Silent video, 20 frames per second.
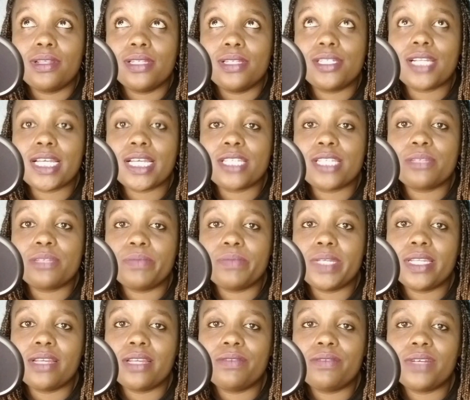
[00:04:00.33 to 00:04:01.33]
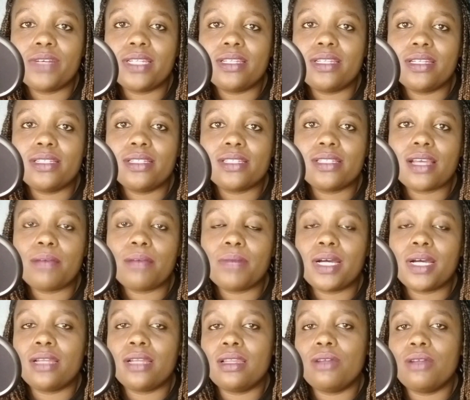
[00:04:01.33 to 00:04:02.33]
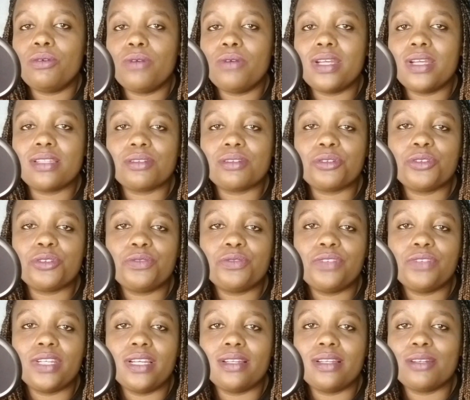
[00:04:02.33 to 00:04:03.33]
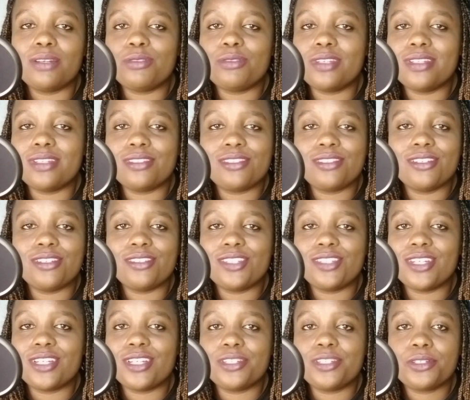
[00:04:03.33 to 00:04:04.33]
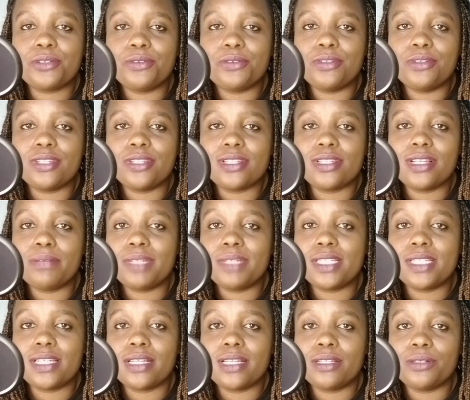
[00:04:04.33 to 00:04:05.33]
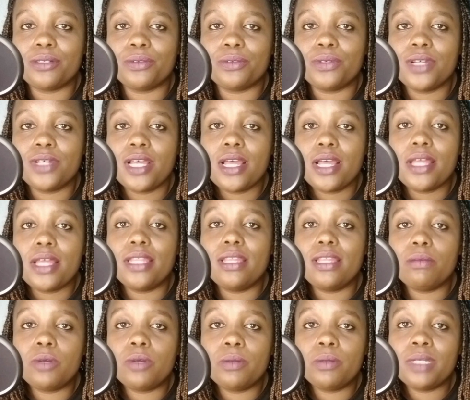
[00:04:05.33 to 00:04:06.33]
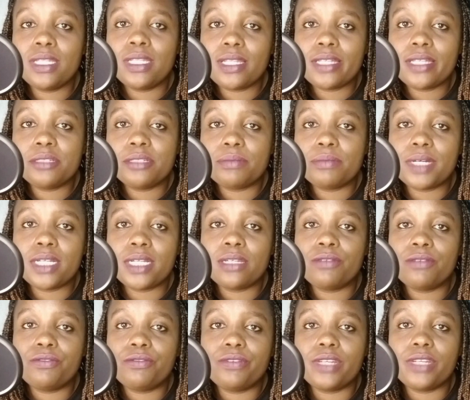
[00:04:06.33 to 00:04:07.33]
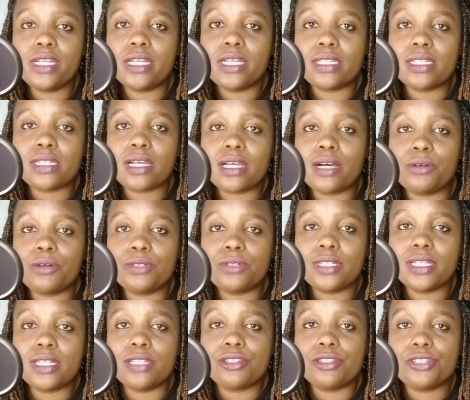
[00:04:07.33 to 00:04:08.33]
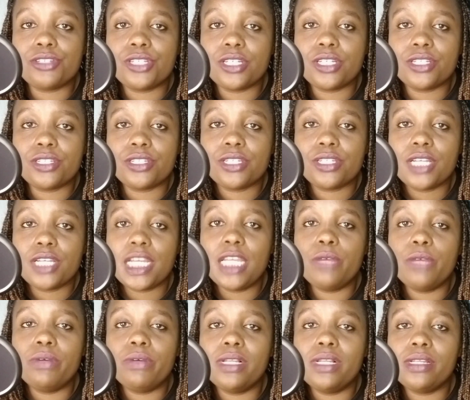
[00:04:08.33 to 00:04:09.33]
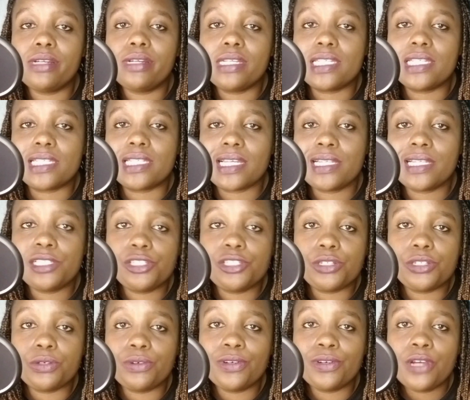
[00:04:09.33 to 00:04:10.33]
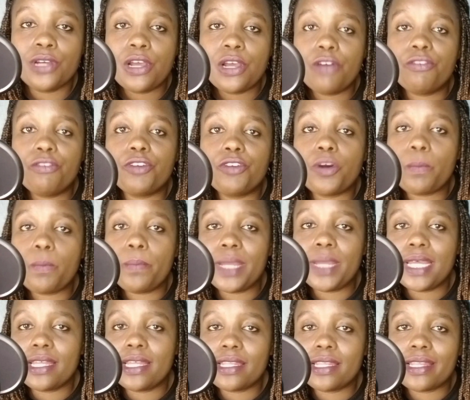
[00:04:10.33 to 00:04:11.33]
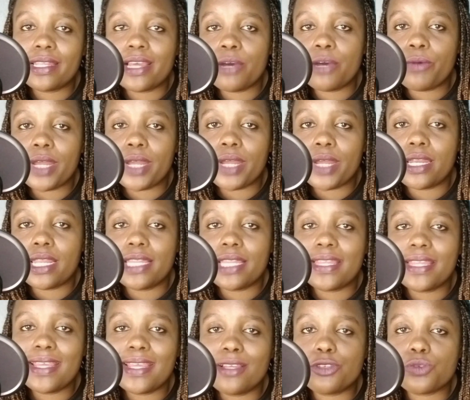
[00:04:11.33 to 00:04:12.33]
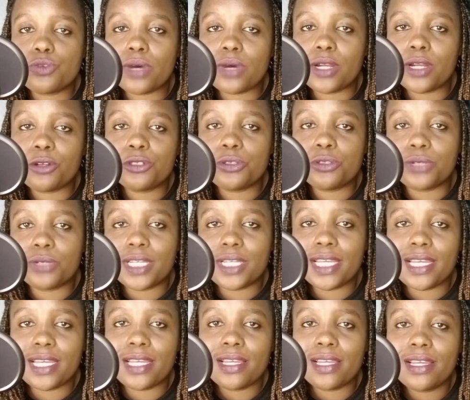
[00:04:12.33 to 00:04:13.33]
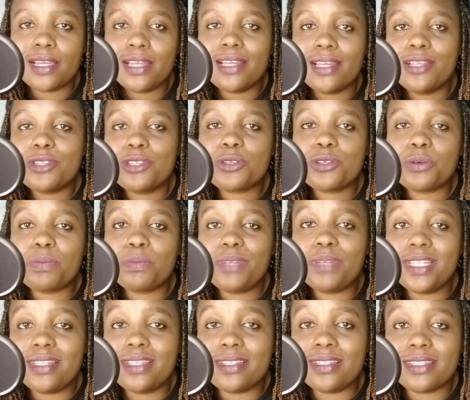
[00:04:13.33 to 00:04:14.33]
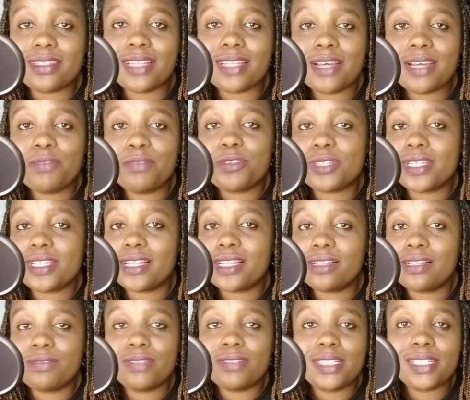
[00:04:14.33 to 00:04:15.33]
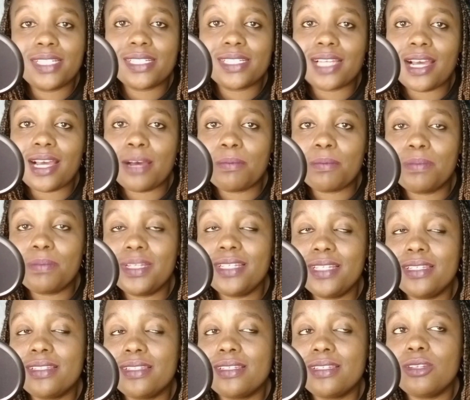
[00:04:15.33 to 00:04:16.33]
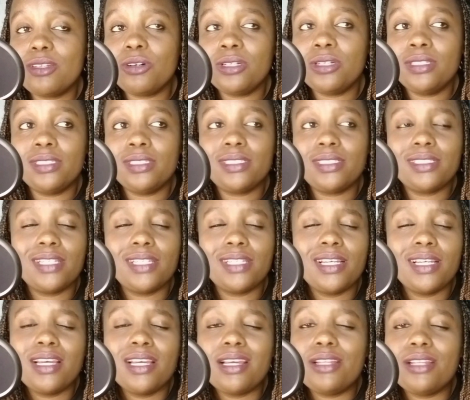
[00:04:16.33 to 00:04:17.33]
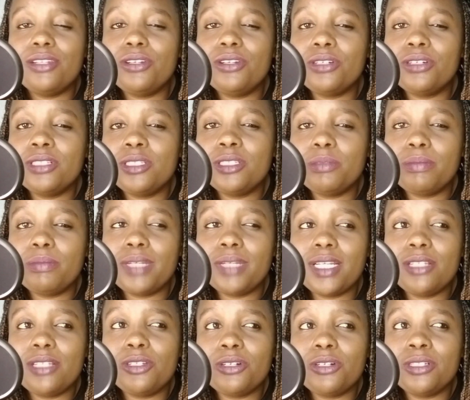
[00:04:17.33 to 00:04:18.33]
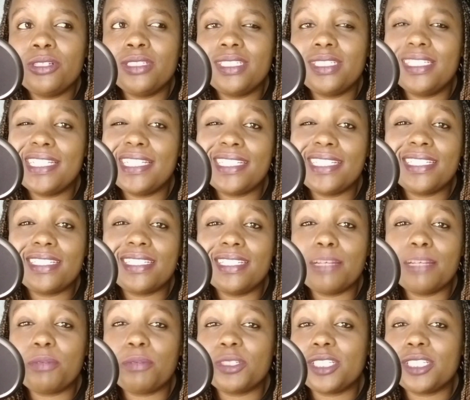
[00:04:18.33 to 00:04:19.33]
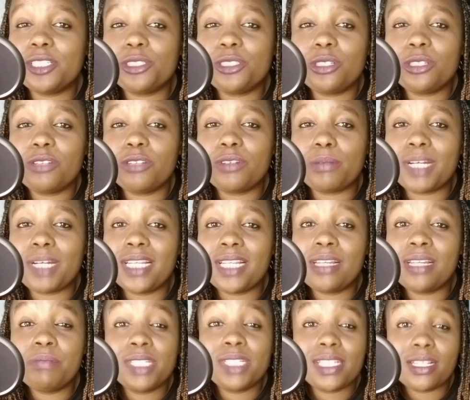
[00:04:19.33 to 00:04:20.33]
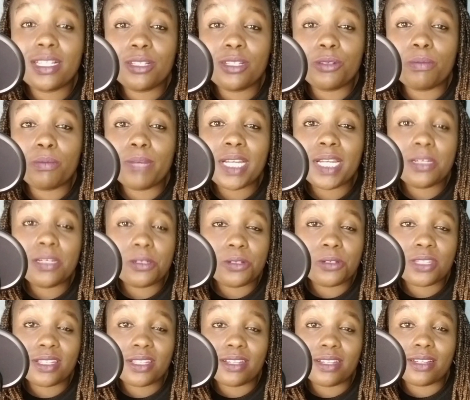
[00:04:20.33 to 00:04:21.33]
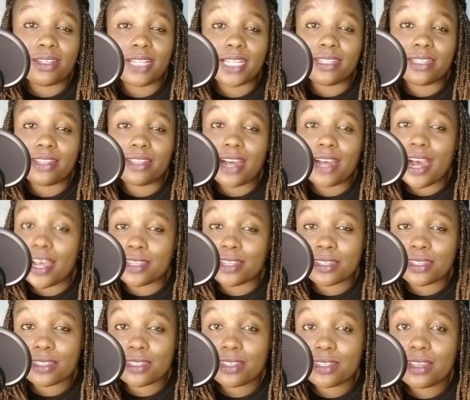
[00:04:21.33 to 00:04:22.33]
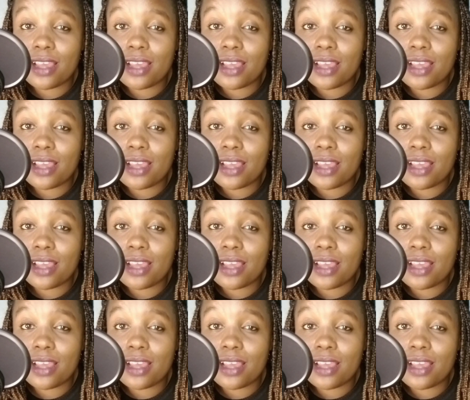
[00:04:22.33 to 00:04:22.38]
Trust me, never date a man who has not figured out his shit yet. Because let me tell you, the moment that man figures out his shit, he will resent you for being there when things were not okay. So please, love yourself, date up. Please don't date the potential of a man. Let me tell you, men don't think like us.